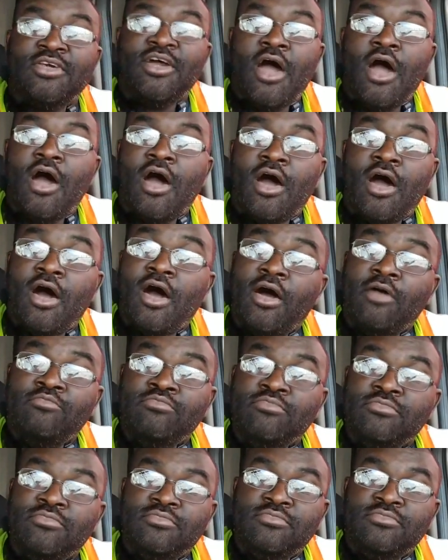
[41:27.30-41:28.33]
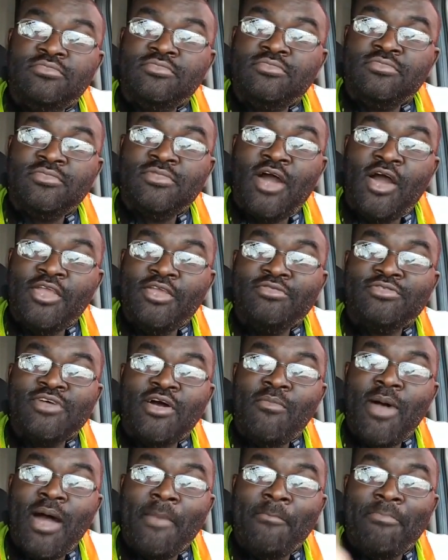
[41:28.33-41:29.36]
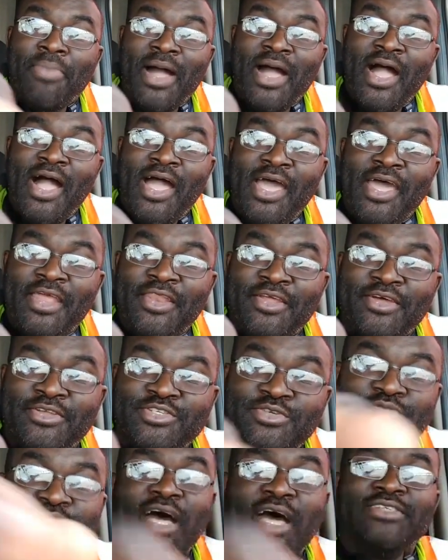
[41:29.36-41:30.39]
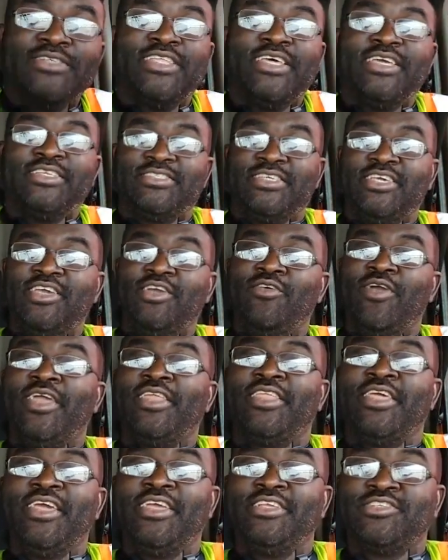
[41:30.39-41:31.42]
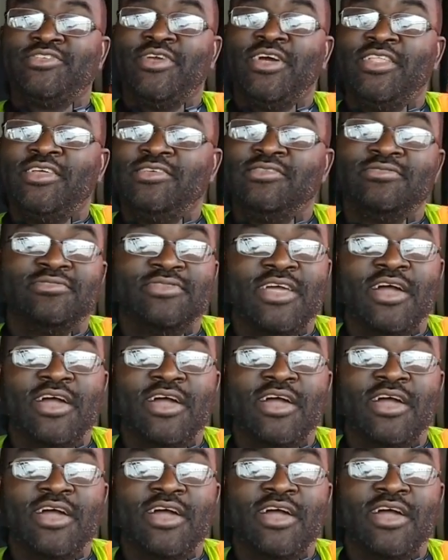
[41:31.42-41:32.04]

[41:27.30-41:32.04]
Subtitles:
Are you talking about buying a 2018 Great Dane trailer?